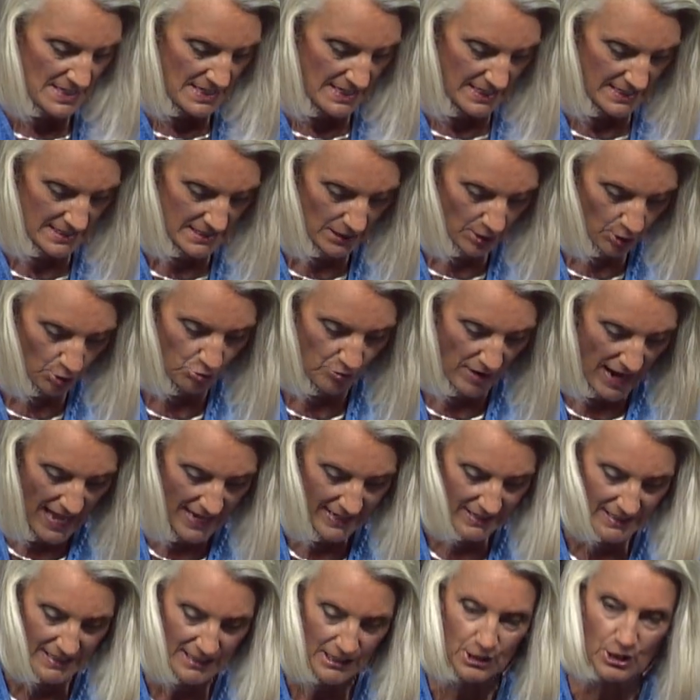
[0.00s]
his little
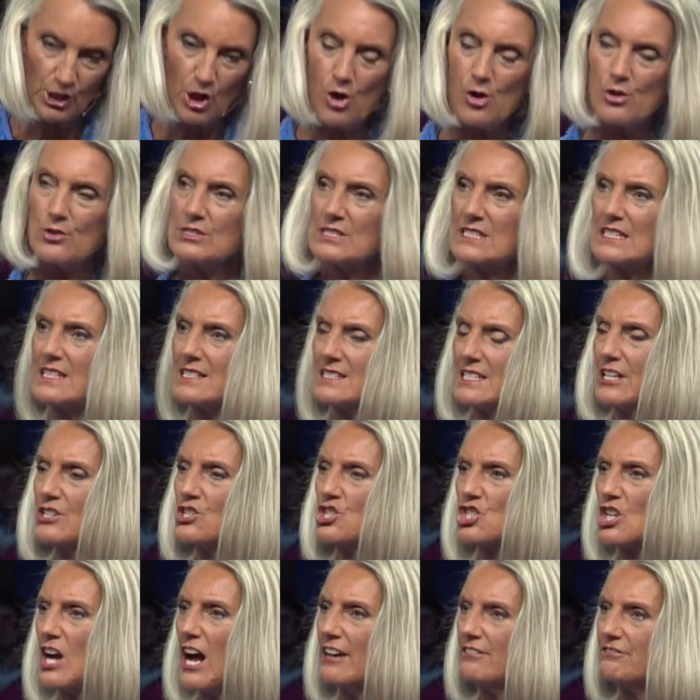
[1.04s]
raggedy clothes and his
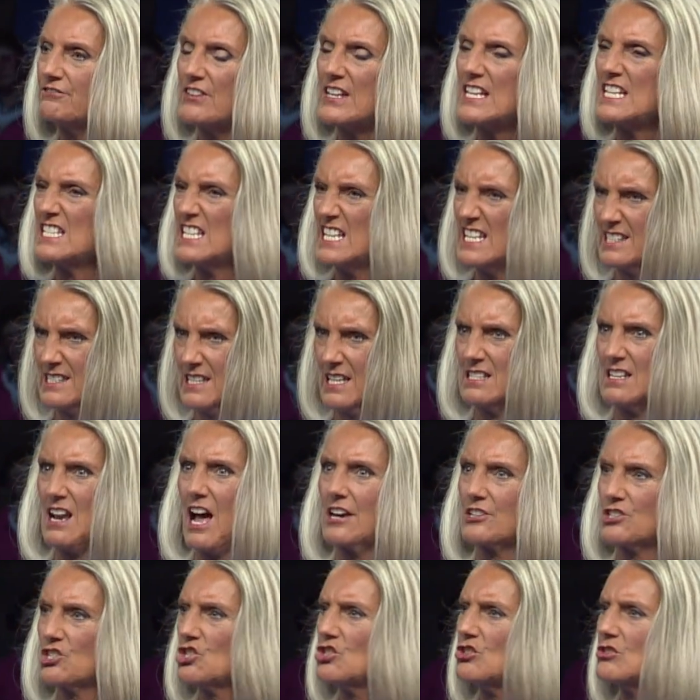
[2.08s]
unshod feet, and he said,
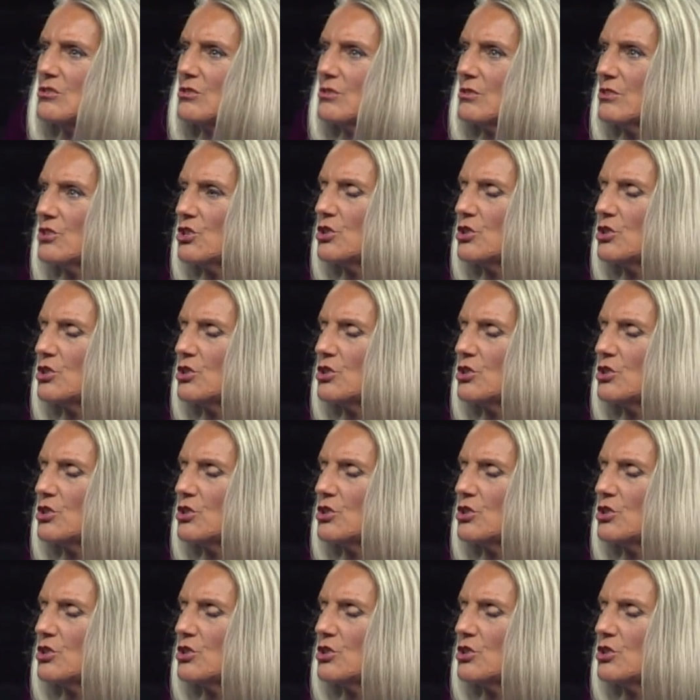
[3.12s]
"Not you.